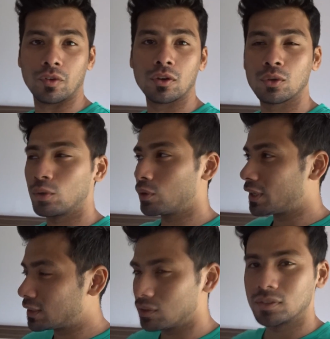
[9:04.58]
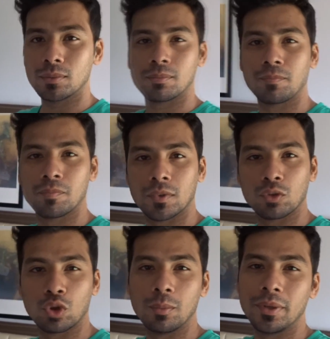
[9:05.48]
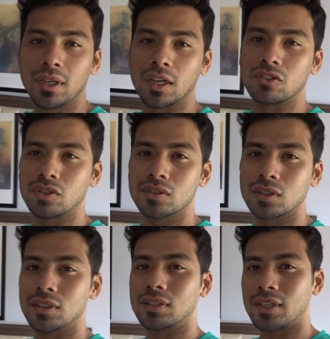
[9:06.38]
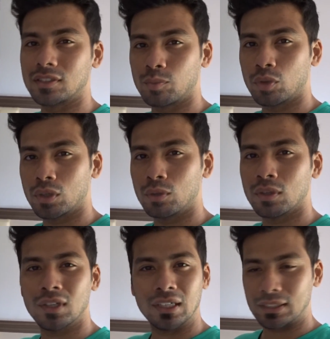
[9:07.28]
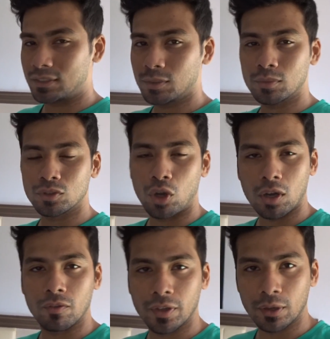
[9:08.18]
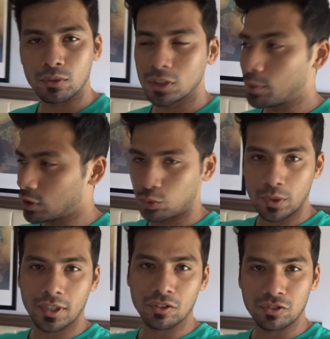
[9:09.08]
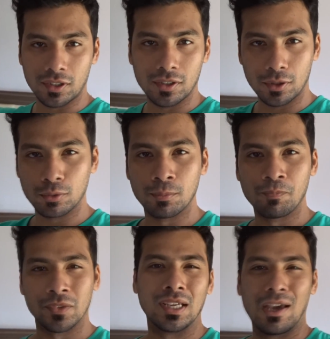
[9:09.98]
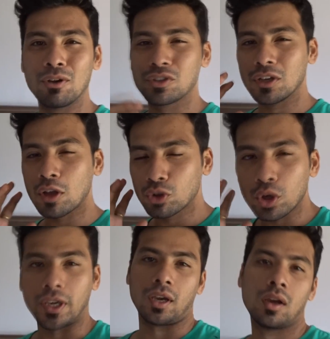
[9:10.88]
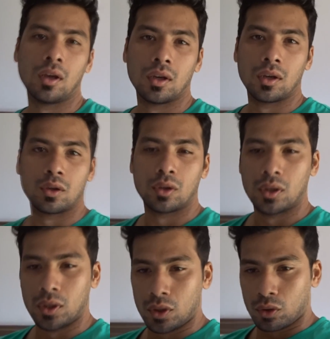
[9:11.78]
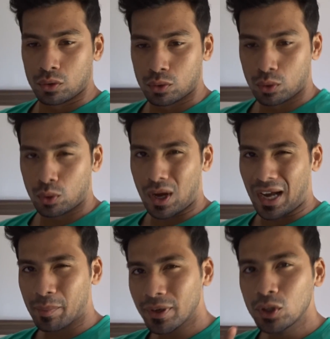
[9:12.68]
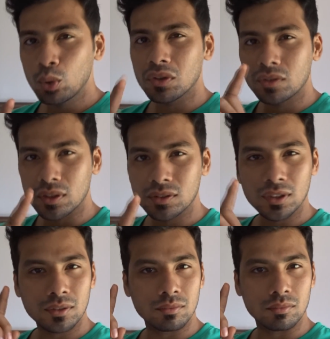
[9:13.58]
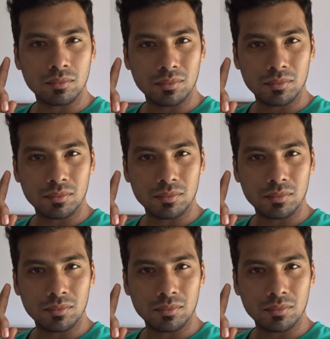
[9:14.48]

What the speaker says: we're gonna go hit the gym. It's gonna be a chest and tricep workout. The gym is not a very good gym. I just went and checked it out. It's okay. So I might do a chest and